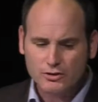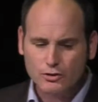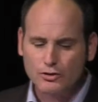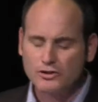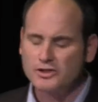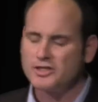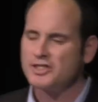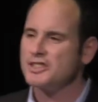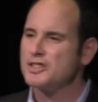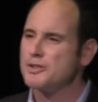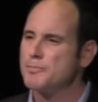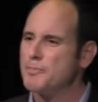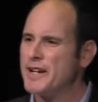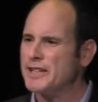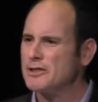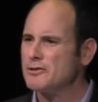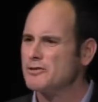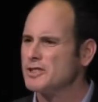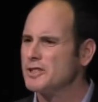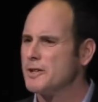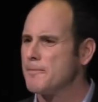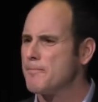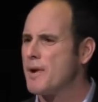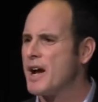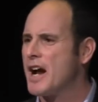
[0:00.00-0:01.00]
stores and
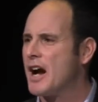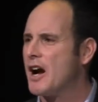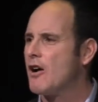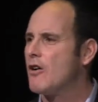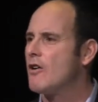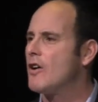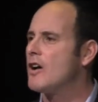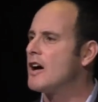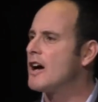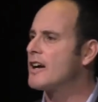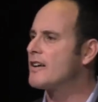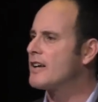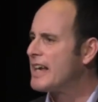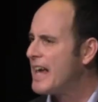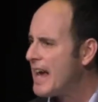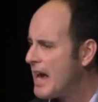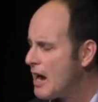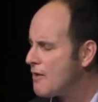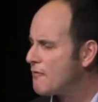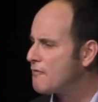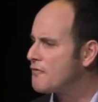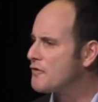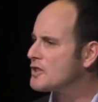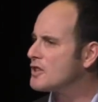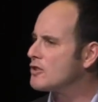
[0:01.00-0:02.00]
specialty apparel
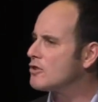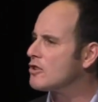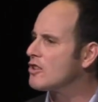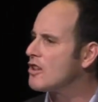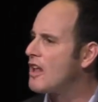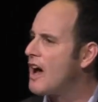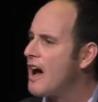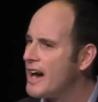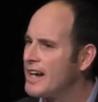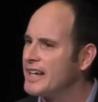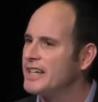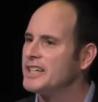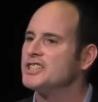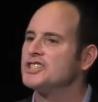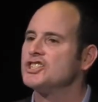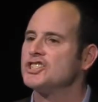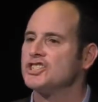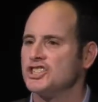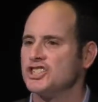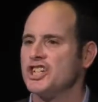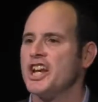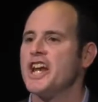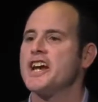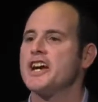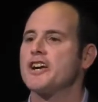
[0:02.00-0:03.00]
account for the lion's
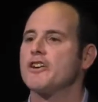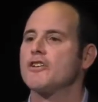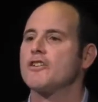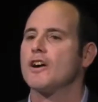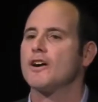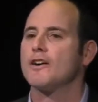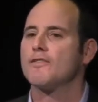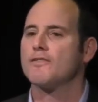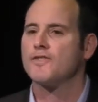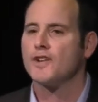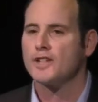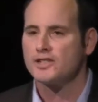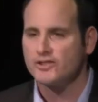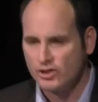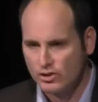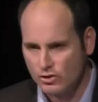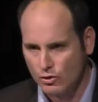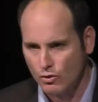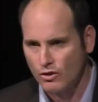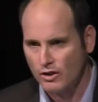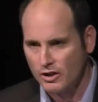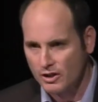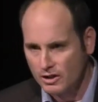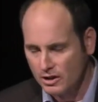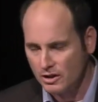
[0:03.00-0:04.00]
share of
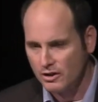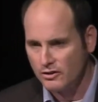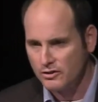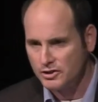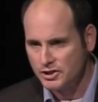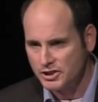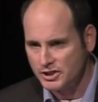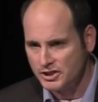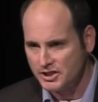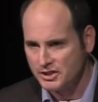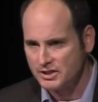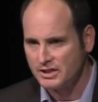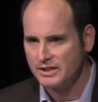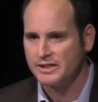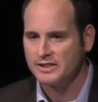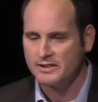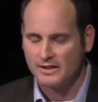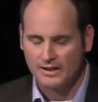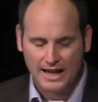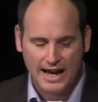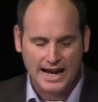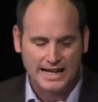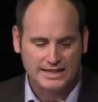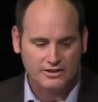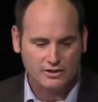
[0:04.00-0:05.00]
store closings in
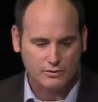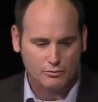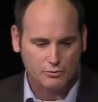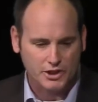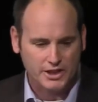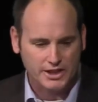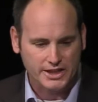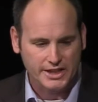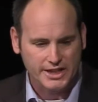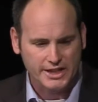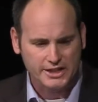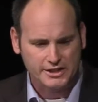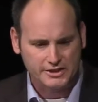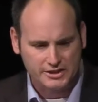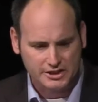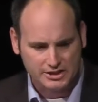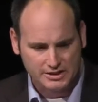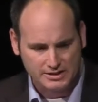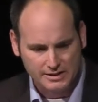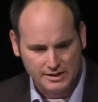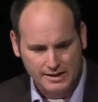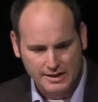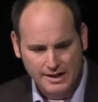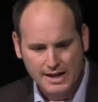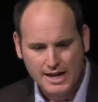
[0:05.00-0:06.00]
the last 3
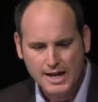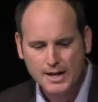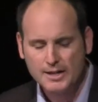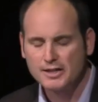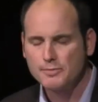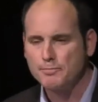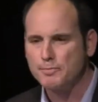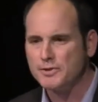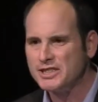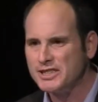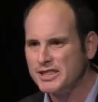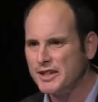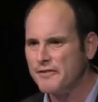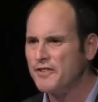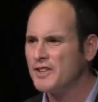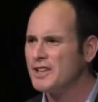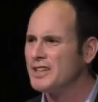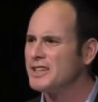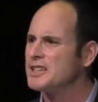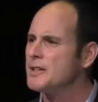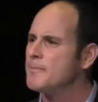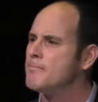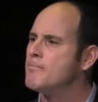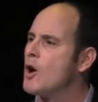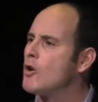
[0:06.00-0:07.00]
years,
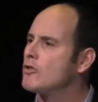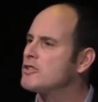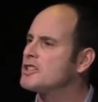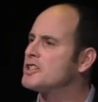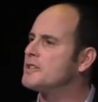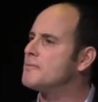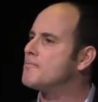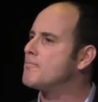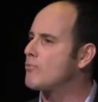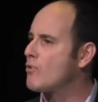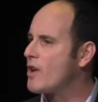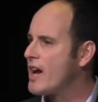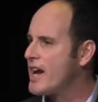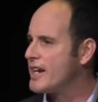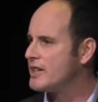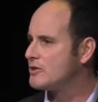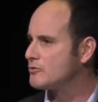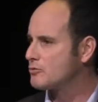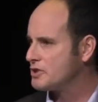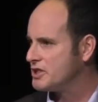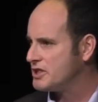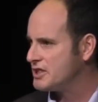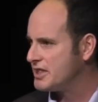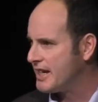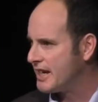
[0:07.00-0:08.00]
specifically the
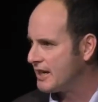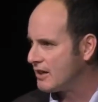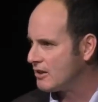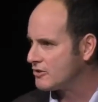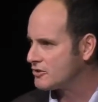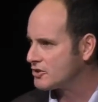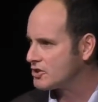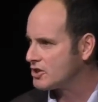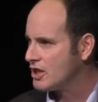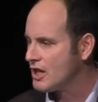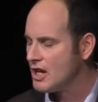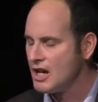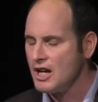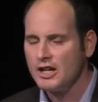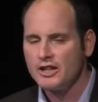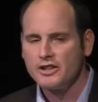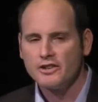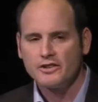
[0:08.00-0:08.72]
multi-brand retailers,